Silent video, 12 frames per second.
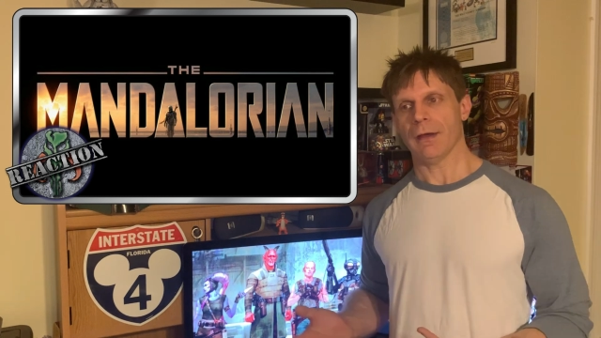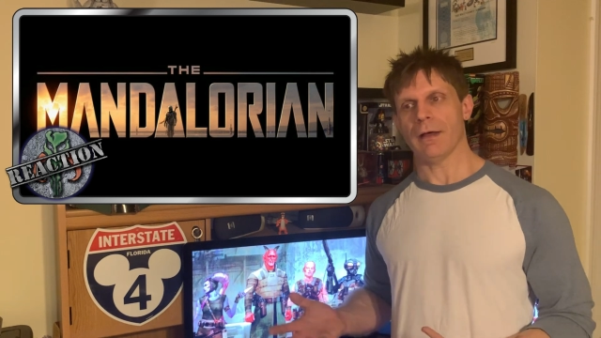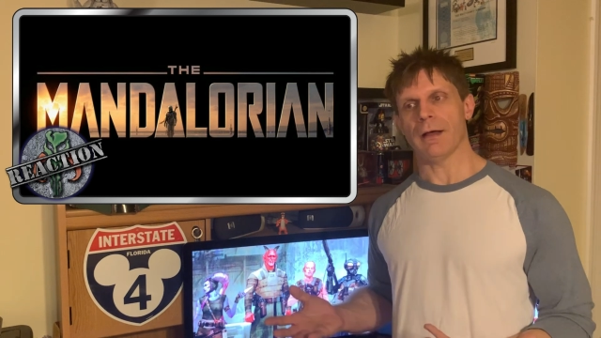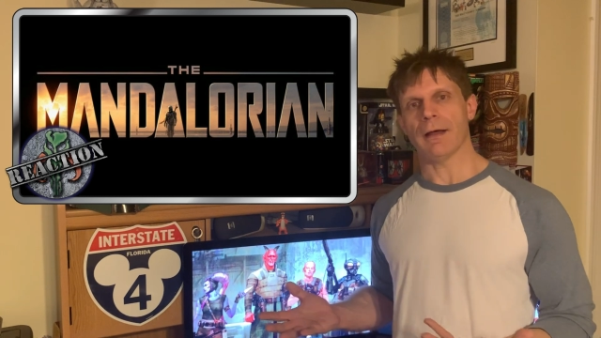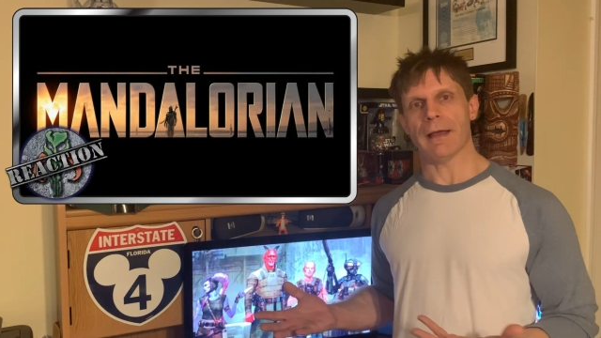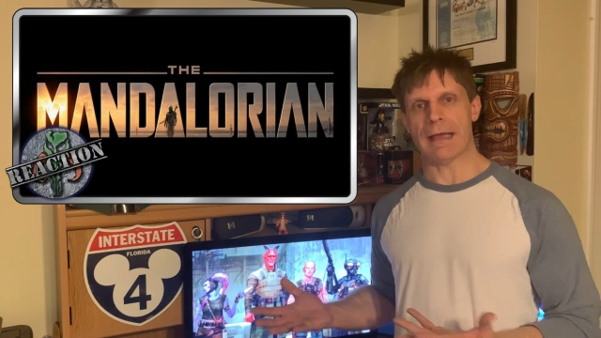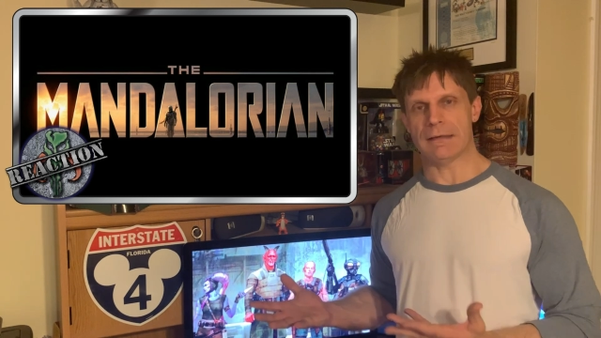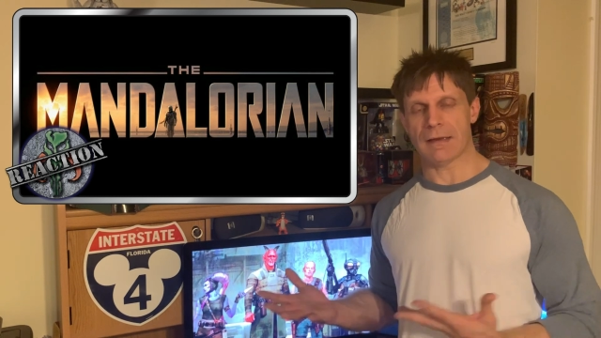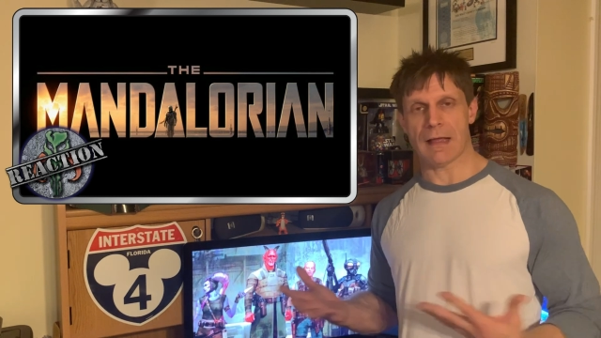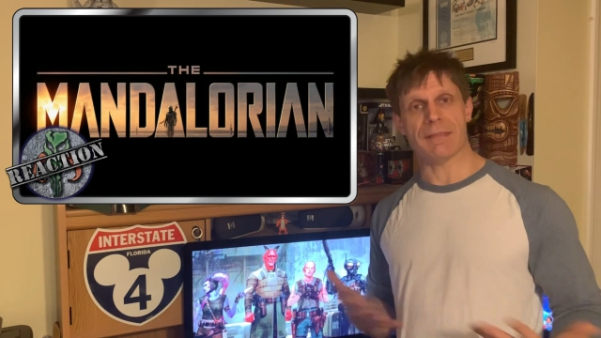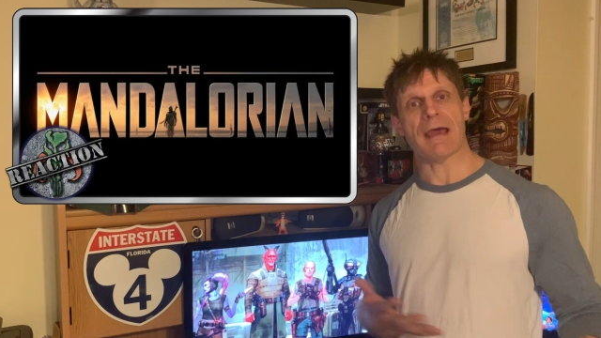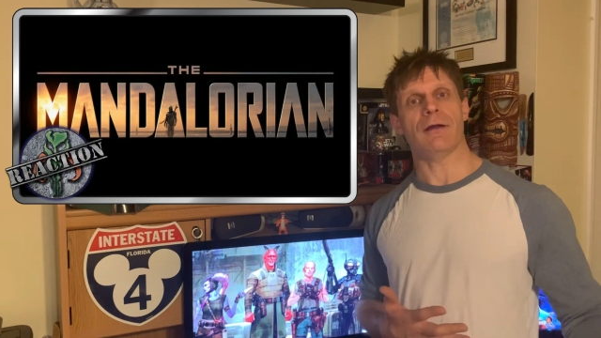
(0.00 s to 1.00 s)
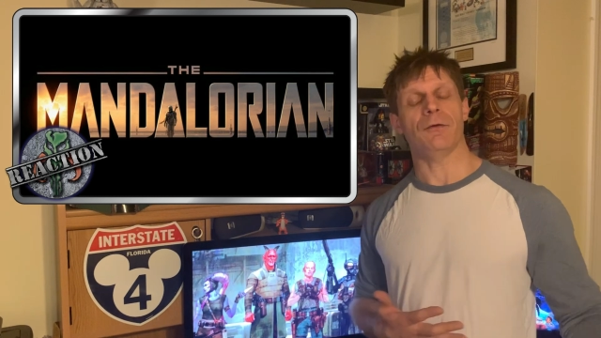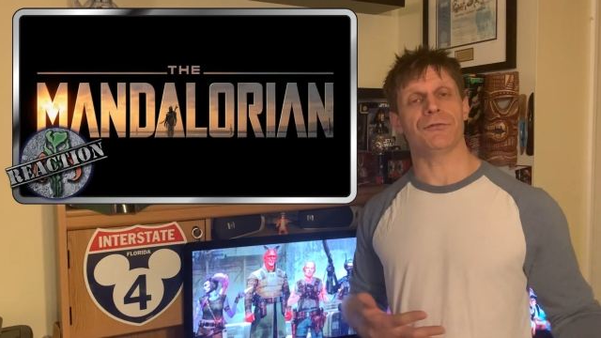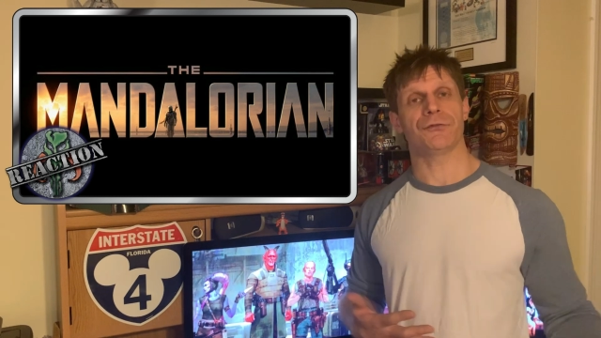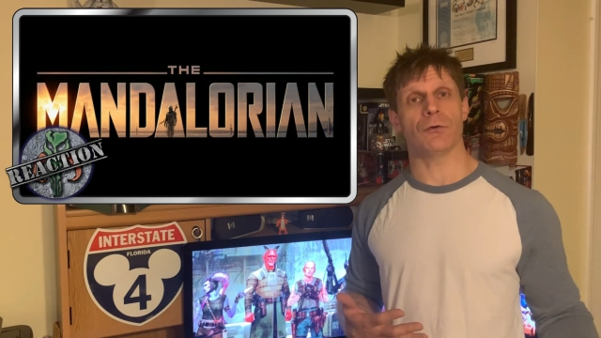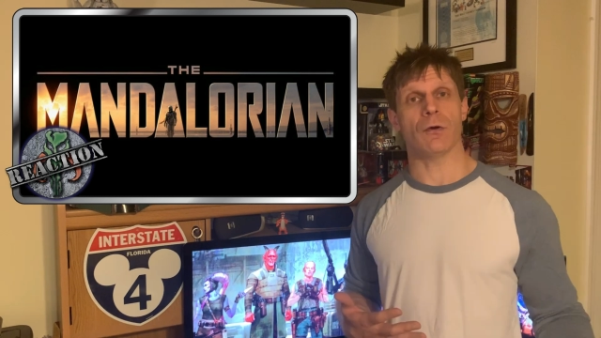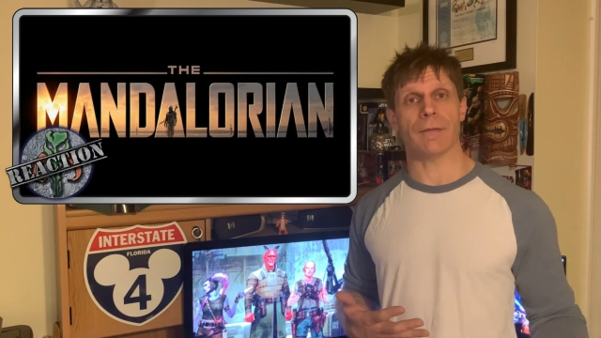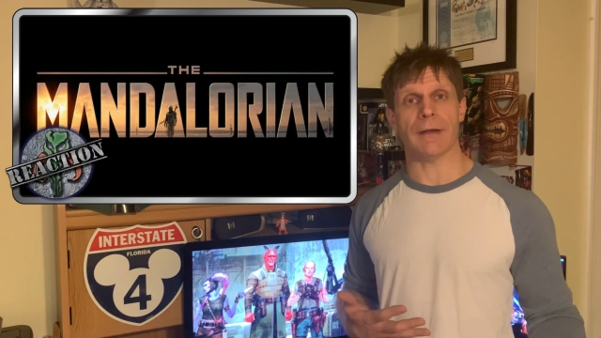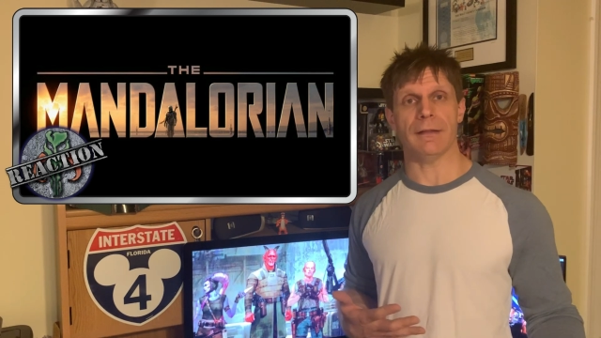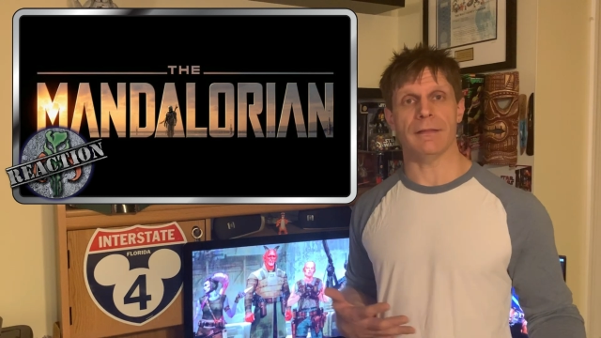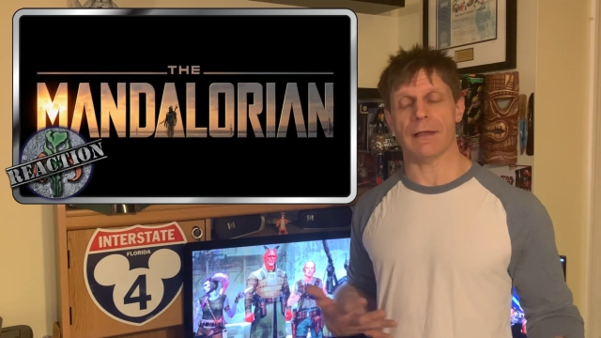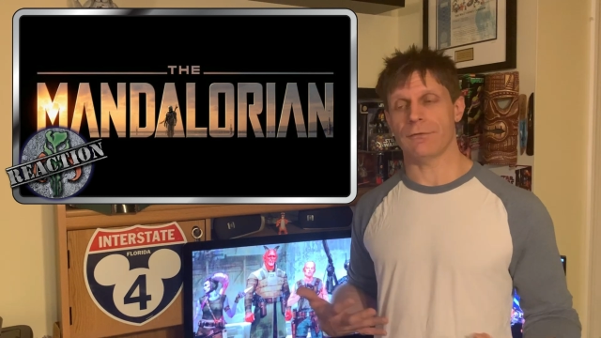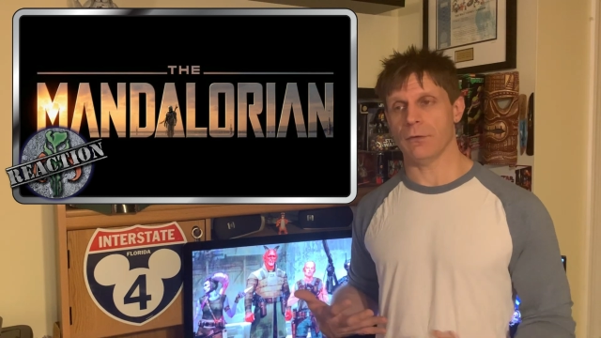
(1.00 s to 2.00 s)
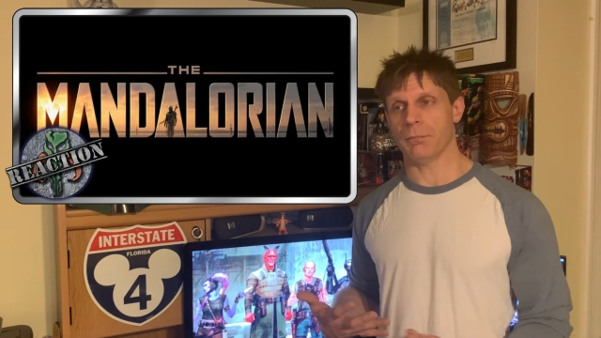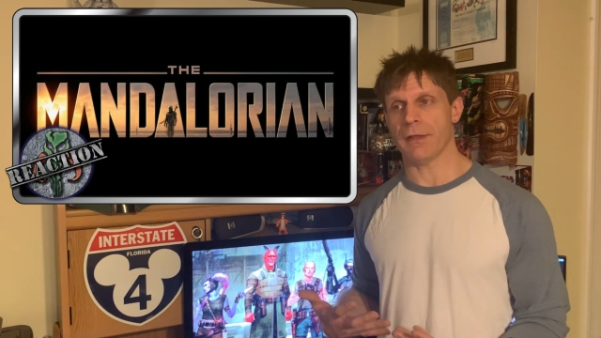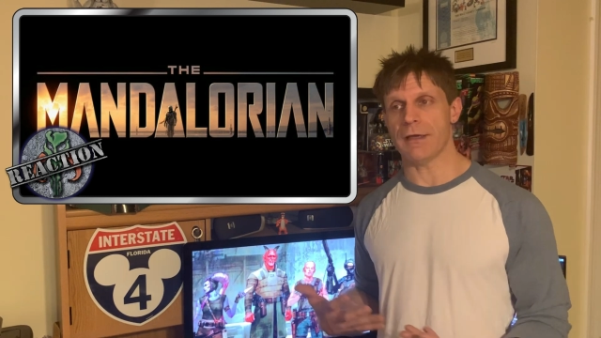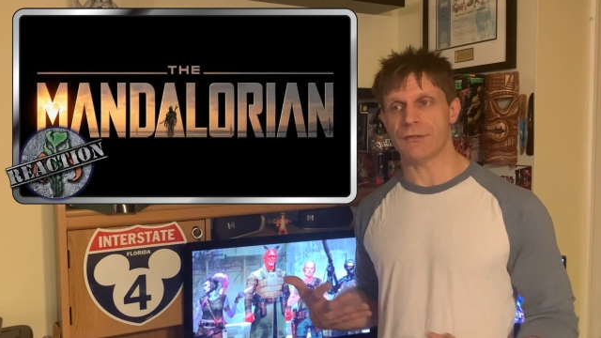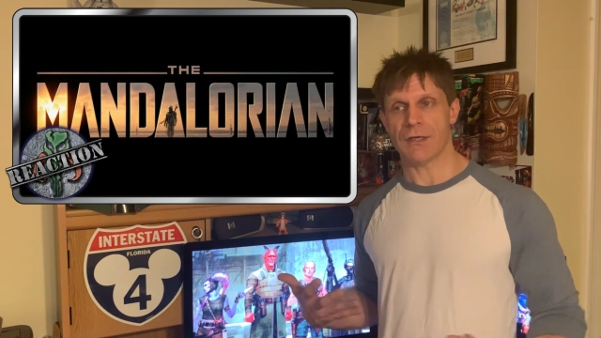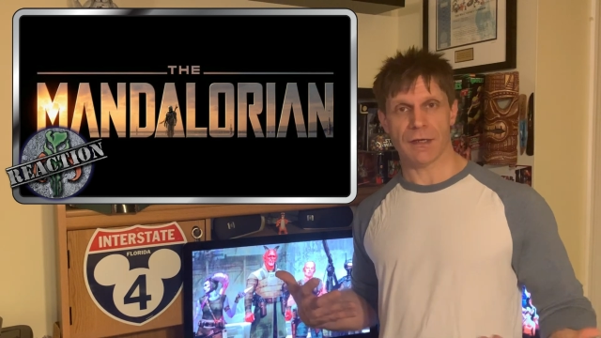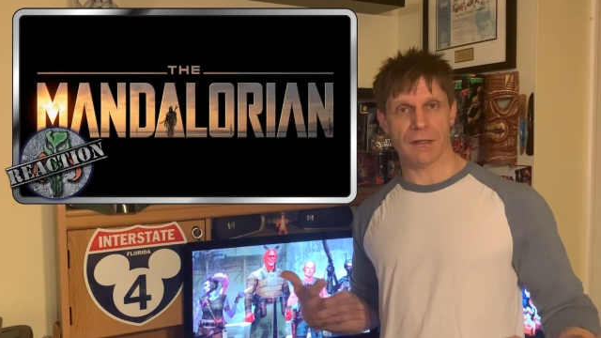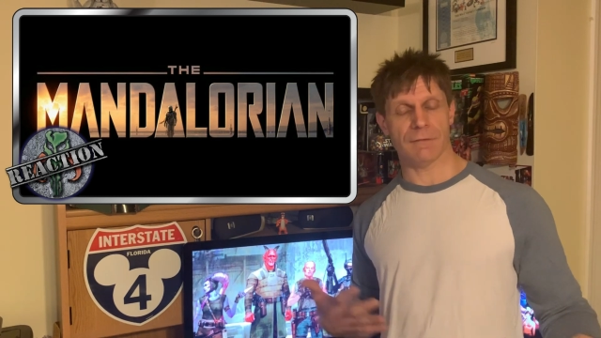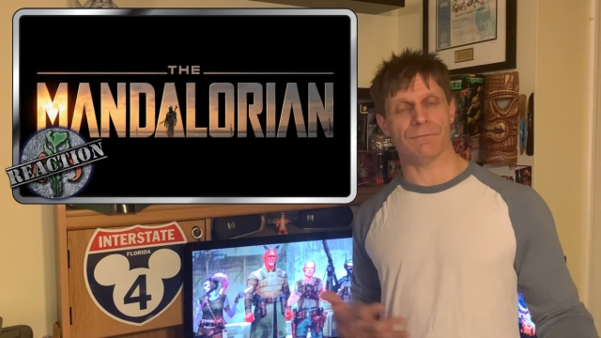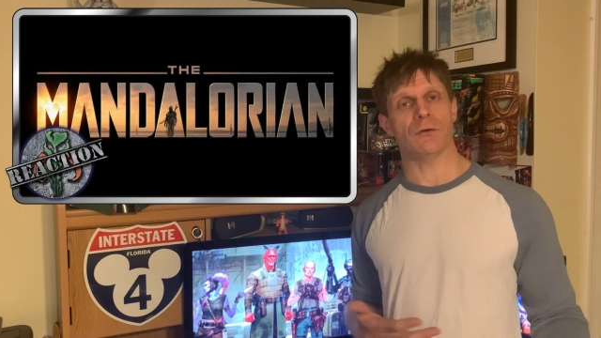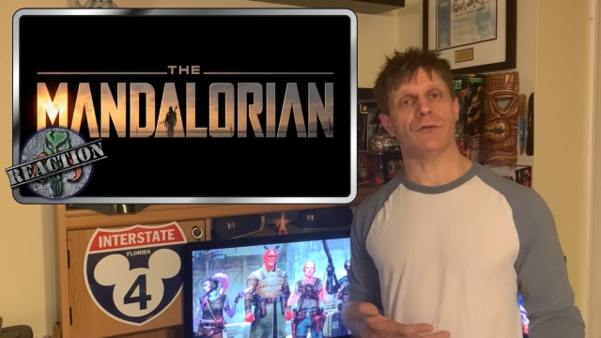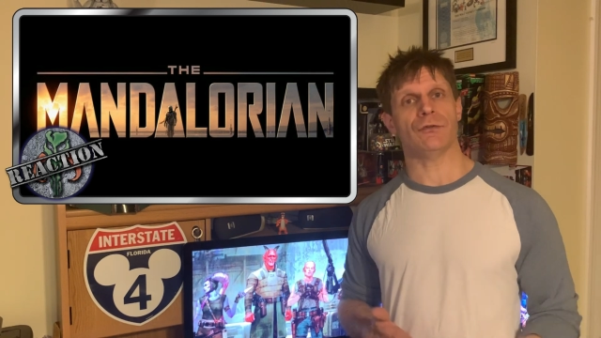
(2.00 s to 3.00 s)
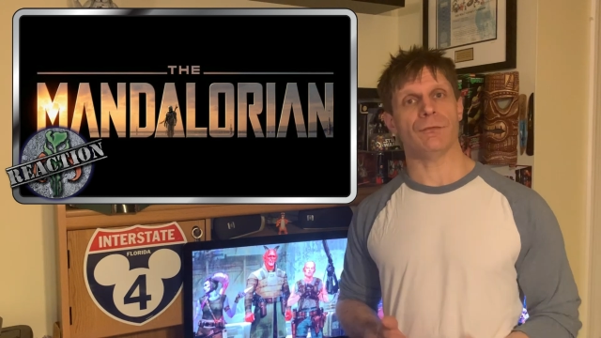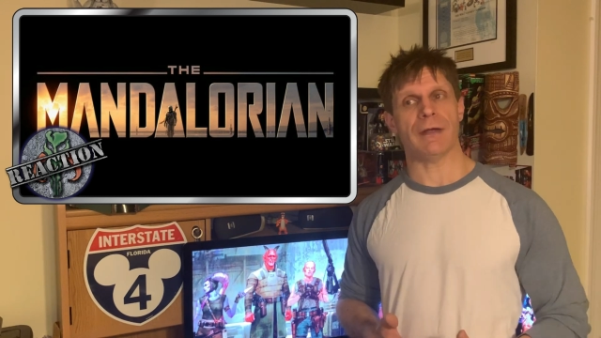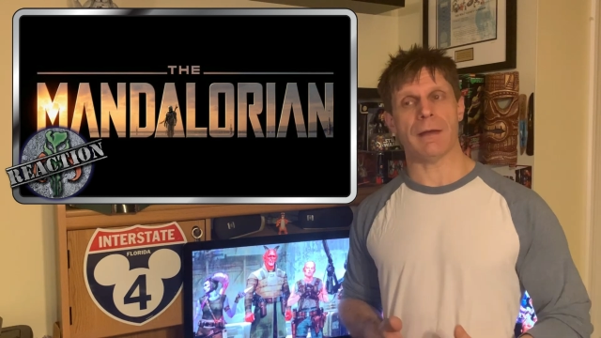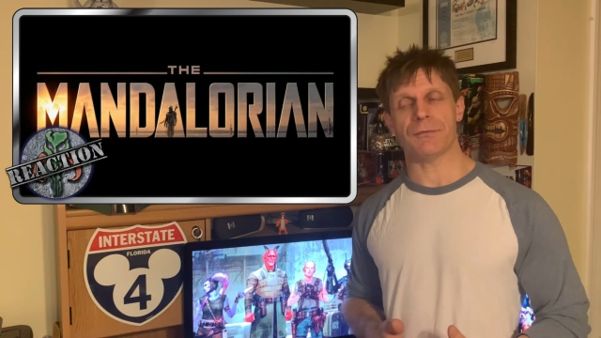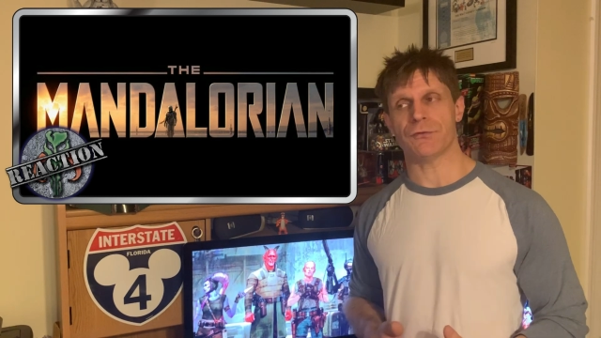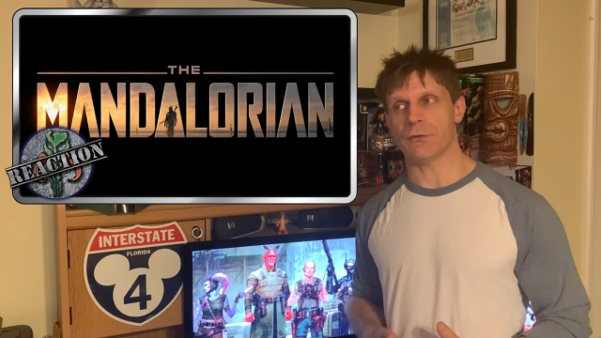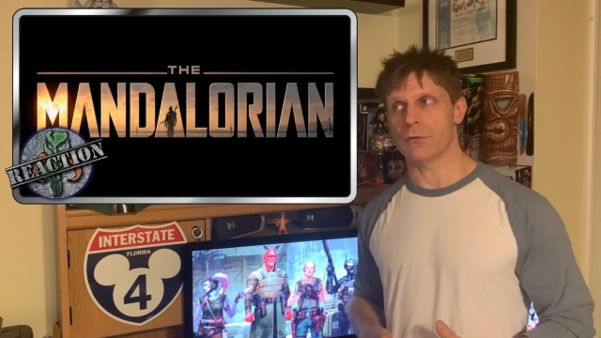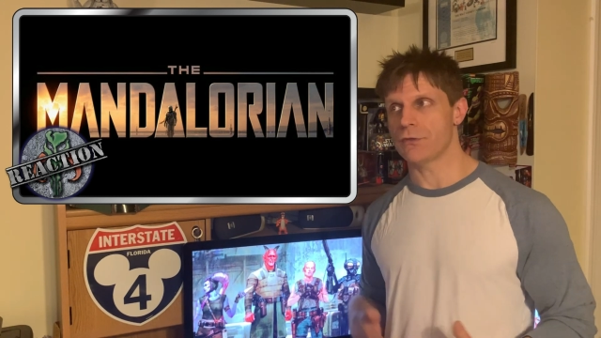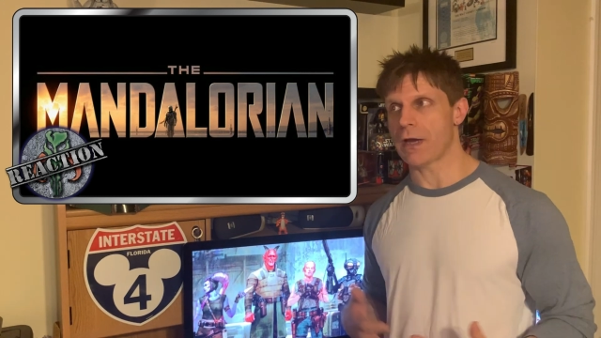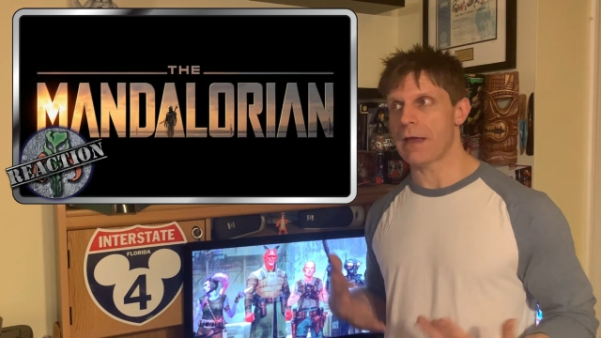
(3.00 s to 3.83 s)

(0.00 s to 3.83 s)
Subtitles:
and that whole story that took place in the first 3 episodes.